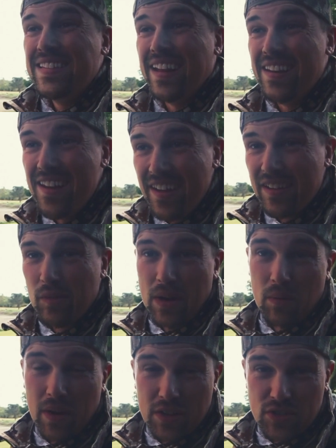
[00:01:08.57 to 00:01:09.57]
Tonight what
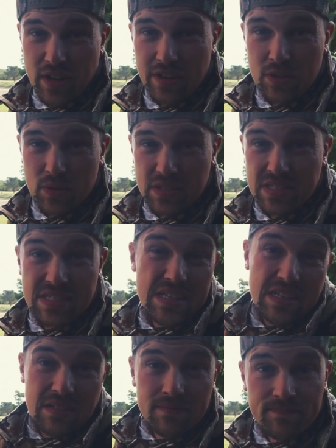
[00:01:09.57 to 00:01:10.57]
I want to try to do is
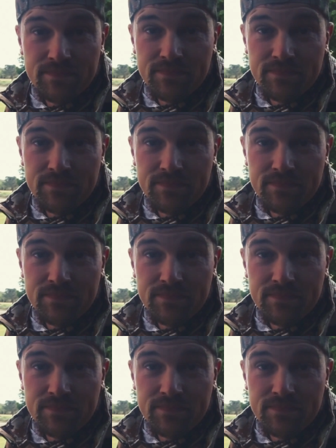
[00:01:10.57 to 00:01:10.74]
see,